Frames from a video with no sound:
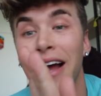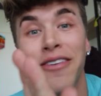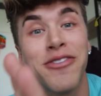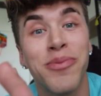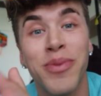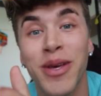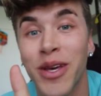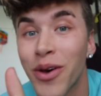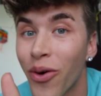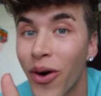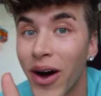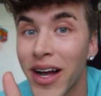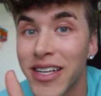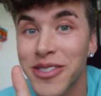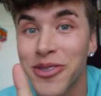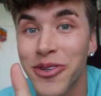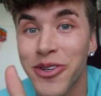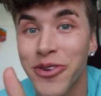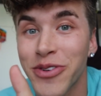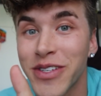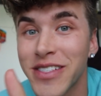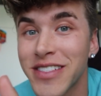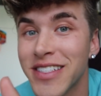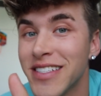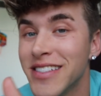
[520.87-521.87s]
I have to be quiet so
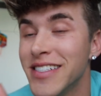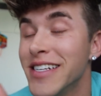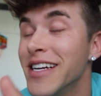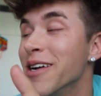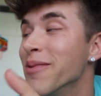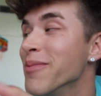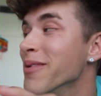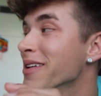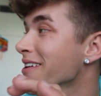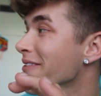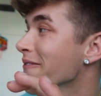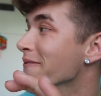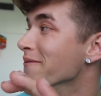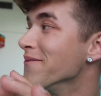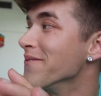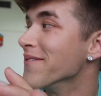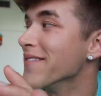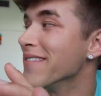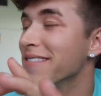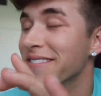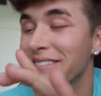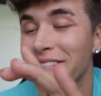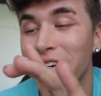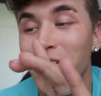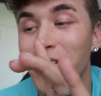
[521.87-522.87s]
Karissa doesn't hear me.
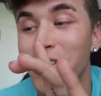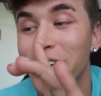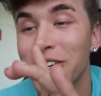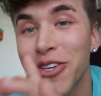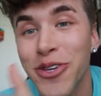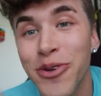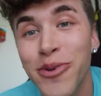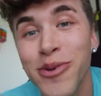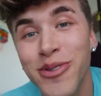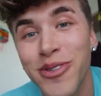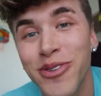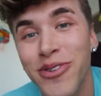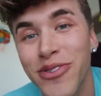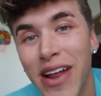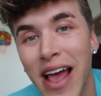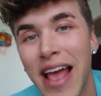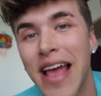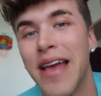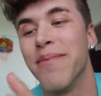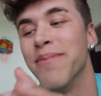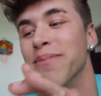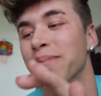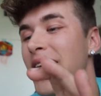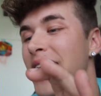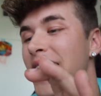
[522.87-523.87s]
Her
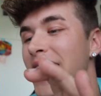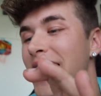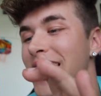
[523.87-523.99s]
username